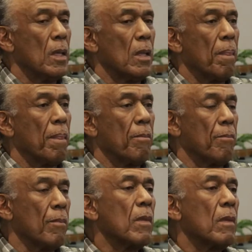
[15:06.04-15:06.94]
changes.
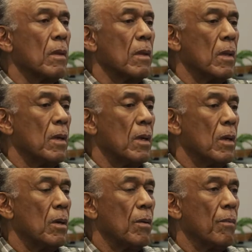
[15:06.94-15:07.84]
Um,
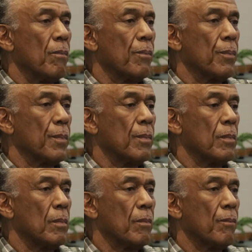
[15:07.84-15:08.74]
I mean, the
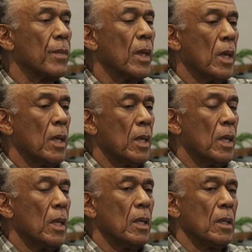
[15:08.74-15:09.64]
list there's a list
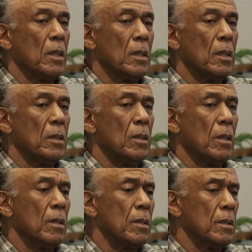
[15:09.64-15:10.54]
of them. And,
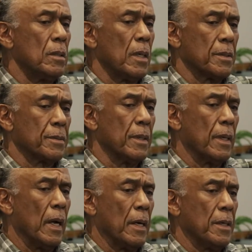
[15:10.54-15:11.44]
yes,
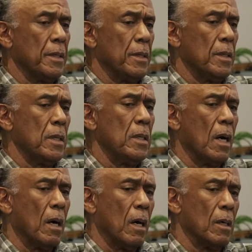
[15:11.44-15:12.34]
and I he
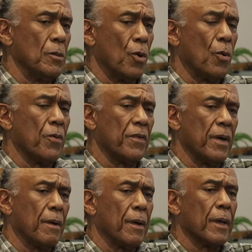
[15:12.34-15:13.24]
uh, you know with
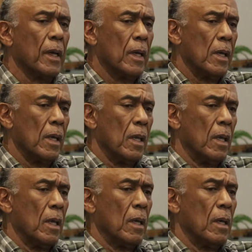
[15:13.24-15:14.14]
Eric,
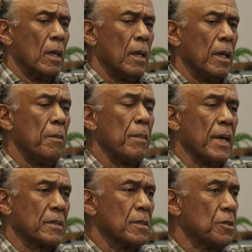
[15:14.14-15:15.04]
he
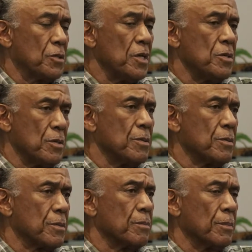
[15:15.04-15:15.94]
makes
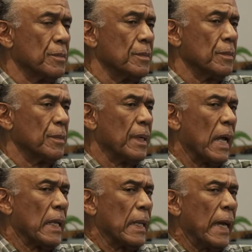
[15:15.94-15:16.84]
decisions, but
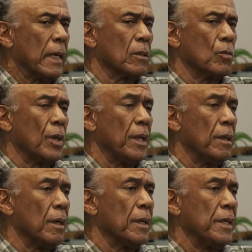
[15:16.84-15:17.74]
I like what he
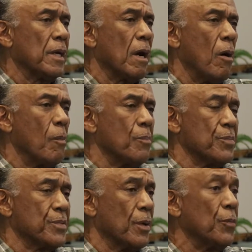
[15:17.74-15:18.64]
does. He
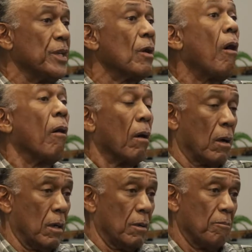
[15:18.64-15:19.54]
comes and we talk.